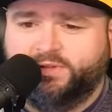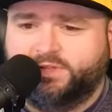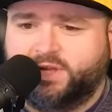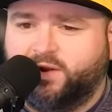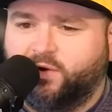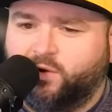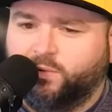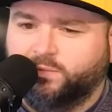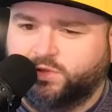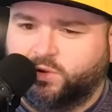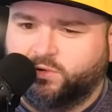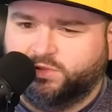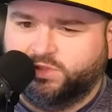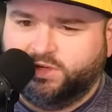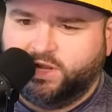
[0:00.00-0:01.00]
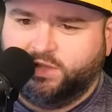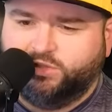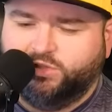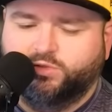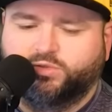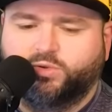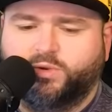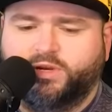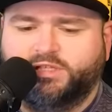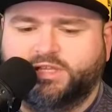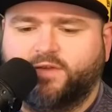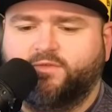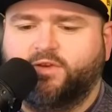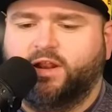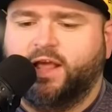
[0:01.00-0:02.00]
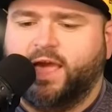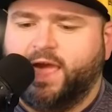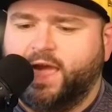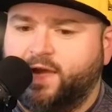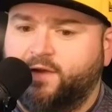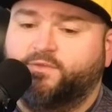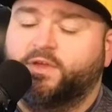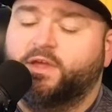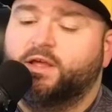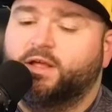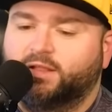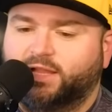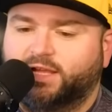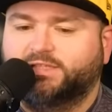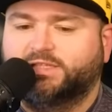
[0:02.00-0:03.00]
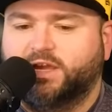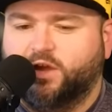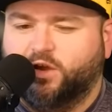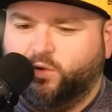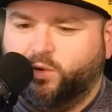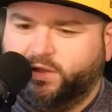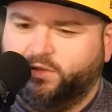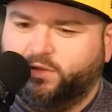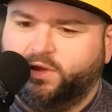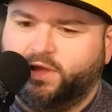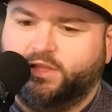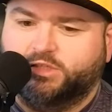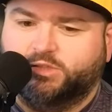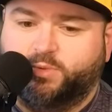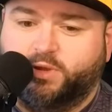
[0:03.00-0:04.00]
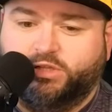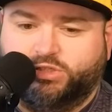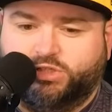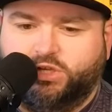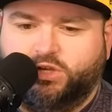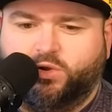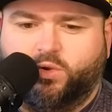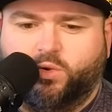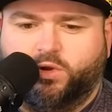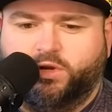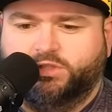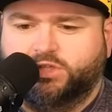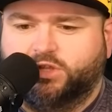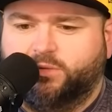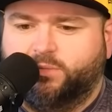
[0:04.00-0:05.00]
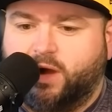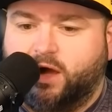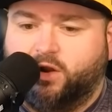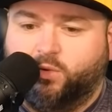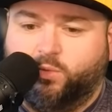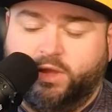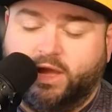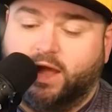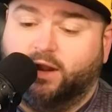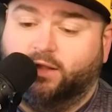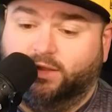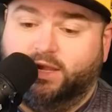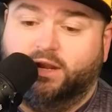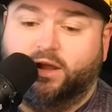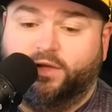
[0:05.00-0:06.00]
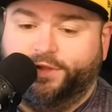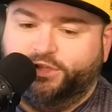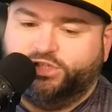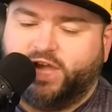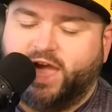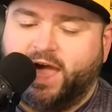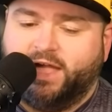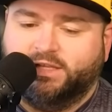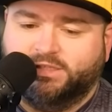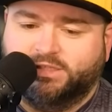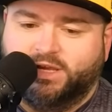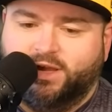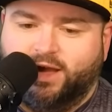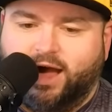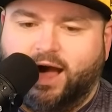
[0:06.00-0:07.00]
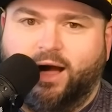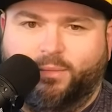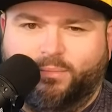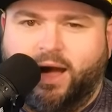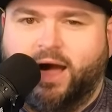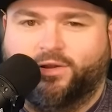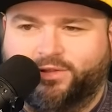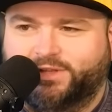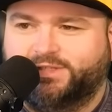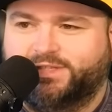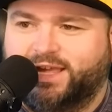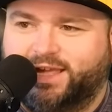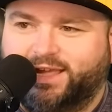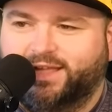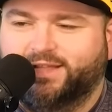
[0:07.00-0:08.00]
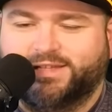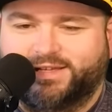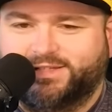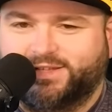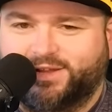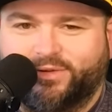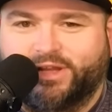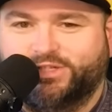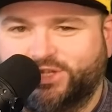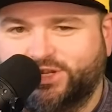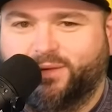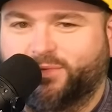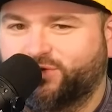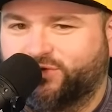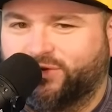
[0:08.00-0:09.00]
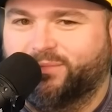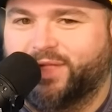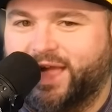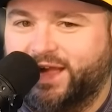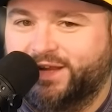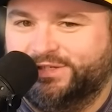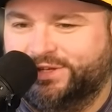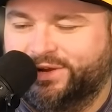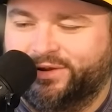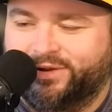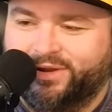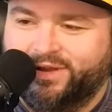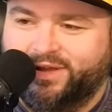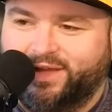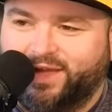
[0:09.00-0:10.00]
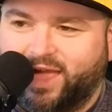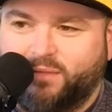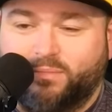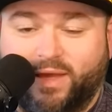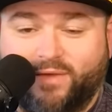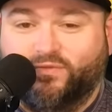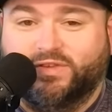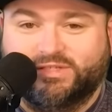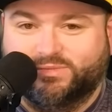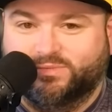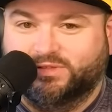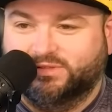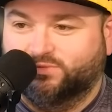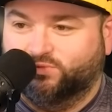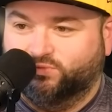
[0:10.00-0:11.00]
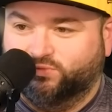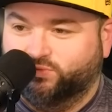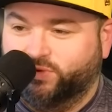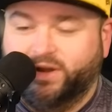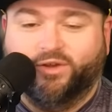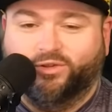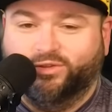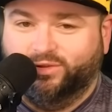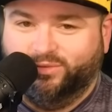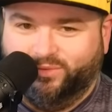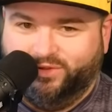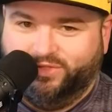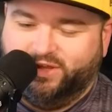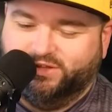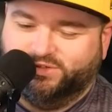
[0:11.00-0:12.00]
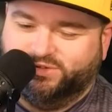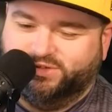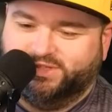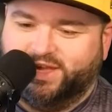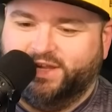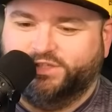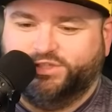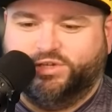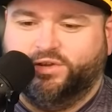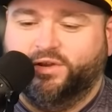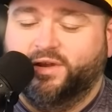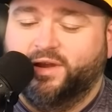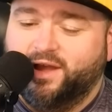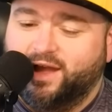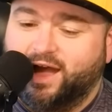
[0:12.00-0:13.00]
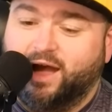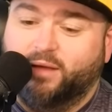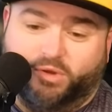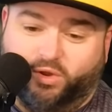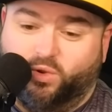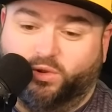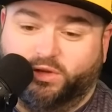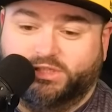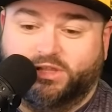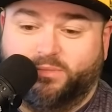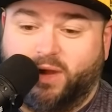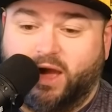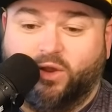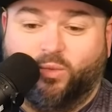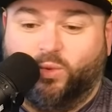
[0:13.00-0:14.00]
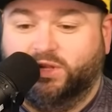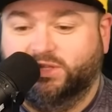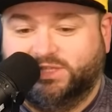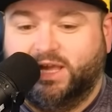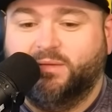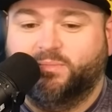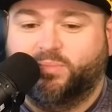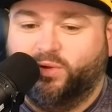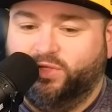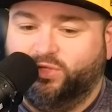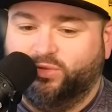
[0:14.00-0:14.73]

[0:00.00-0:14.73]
at home, total sitting at 227.5. Let's take a quick look at the spreadsheet. According to the model, we got to lean on the Jazz. Model is taking into consideration numbers from last year, and Memphis was riddled with injuries last year. But according to the model, 110.3,